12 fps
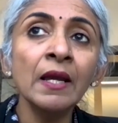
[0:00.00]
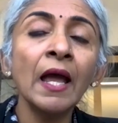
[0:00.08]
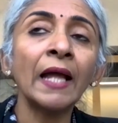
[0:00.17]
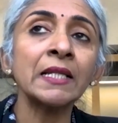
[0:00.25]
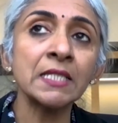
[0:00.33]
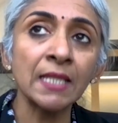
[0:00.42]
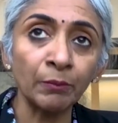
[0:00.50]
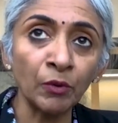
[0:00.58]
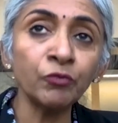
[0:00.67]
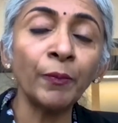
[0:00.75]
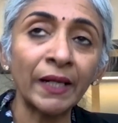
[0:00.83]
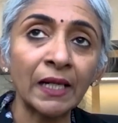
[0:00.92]
and some
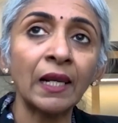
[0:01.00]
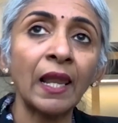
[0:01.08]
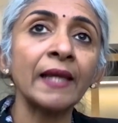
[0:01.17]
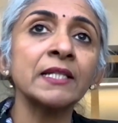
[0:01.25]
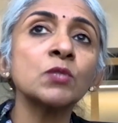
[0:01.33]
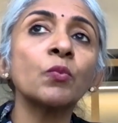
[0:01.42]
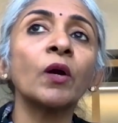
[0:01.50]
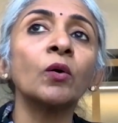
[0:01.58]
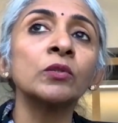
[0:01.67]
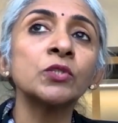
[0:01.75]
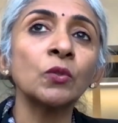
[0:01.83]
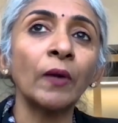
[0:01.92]
of my clients were
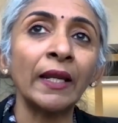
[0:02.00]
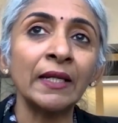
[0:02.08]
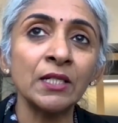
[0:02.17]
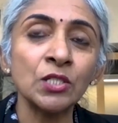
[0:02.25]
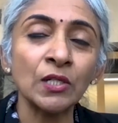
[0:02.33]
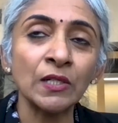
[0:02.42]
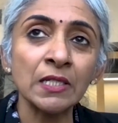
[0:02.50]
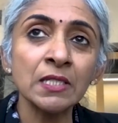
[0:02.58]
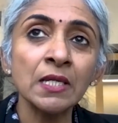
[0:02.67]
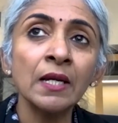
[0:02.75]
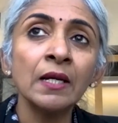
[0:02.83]
also indigenous,